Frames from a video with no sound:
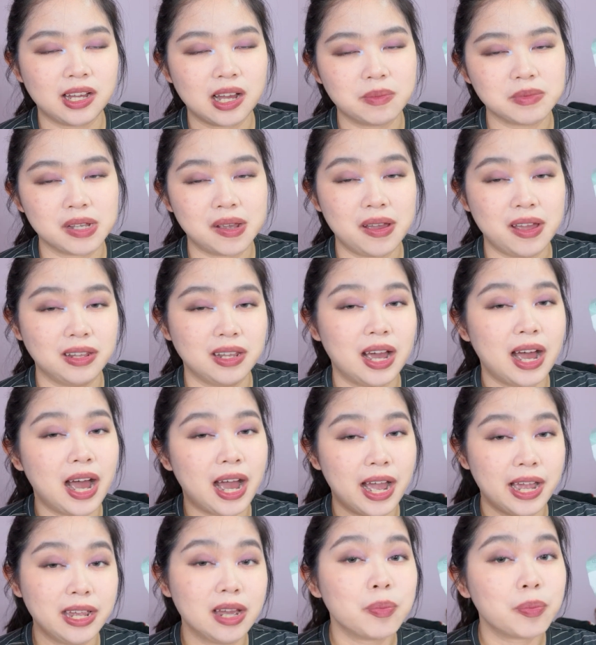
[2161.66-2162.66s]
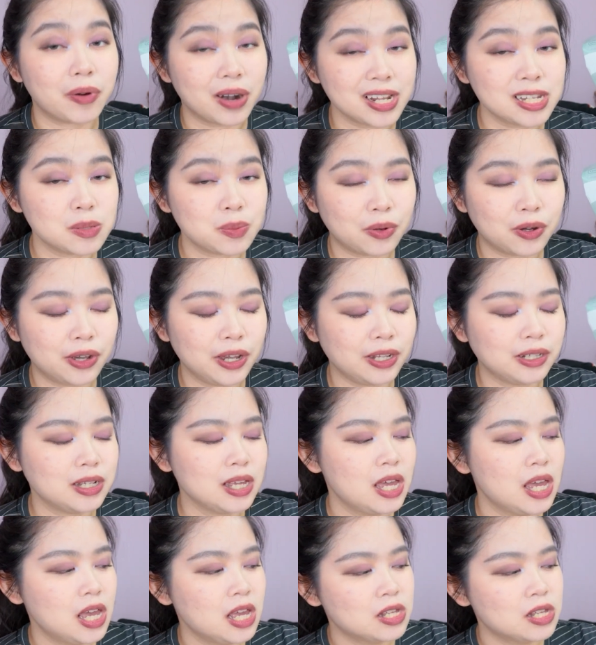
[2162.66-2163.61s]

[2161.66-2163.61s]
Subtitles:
comes out at a higher price point.